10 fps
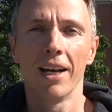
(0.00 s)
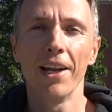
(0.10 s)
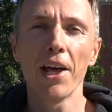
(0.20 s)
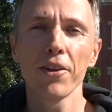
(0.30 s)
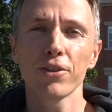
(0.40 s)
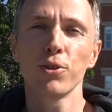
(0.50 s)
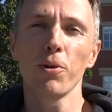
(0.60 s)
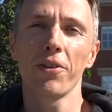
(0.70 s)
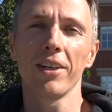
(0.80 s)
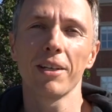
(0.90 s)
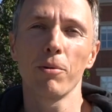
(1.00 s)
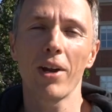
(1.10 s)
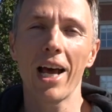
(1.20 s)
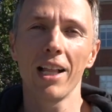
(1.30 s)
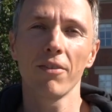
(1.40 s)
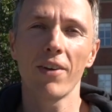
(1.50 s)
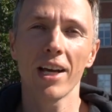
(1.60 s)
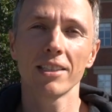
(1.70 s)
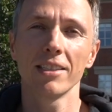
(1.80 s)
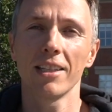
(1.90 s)
Another cool thing about
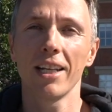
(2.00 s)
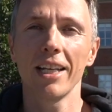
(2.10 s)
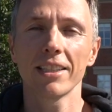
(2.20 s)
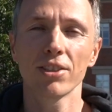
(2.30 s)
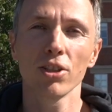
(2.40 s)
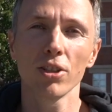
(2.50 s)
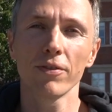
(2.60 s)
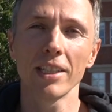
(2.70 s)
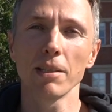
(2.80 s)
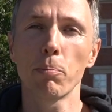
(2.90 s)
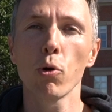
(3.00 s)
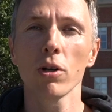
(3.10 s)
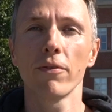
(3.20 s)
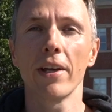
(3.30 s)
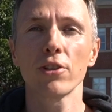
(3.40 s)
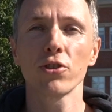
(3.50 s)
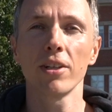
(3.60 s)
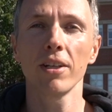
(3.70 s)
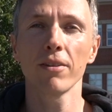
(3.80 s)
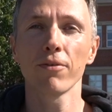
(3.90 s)
Halifax is that it served as a port of
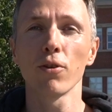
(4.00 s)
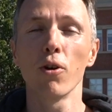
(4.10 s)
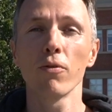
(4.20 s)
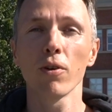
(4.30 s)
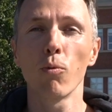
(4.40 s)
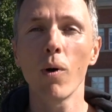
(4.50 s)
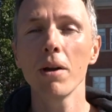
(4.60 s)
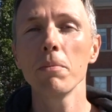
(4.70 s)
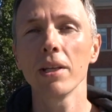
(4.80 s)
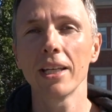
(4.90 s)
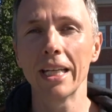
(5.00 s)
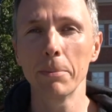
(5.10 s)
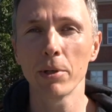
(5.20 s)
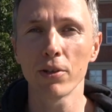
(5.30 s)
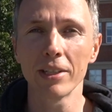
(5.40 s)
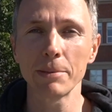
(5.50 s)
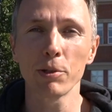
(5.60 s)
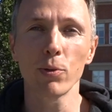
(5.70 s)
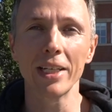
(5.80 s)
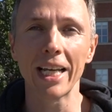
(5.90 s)
entry for over one million immigrants
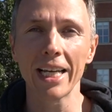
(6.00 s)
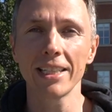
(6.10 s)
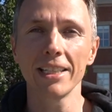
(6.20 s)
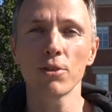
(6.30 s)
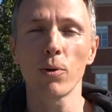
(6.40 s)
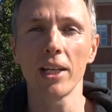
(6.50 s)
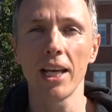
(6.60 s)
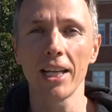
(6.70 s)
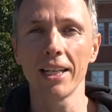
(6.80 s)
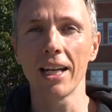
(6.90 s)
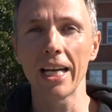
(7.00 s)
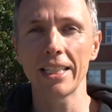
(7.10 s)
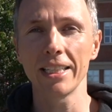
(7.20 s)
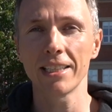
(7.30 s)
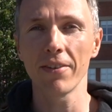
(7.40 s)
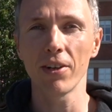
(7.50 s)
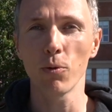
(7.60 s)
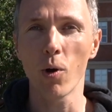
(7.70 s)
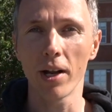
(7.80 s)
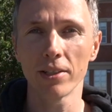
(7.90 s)
between nineteen twenty-eight and nineteen
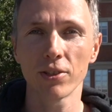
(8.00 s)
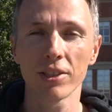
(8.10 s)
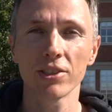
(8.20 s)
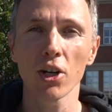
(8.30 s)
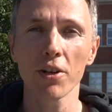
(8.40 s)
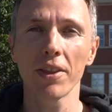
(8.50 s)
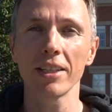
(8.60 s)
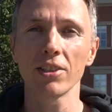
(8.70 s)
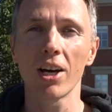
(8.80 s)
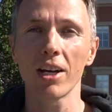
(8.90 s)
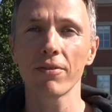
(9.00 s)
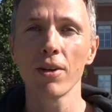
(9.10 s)
seventy-one. So to start things off,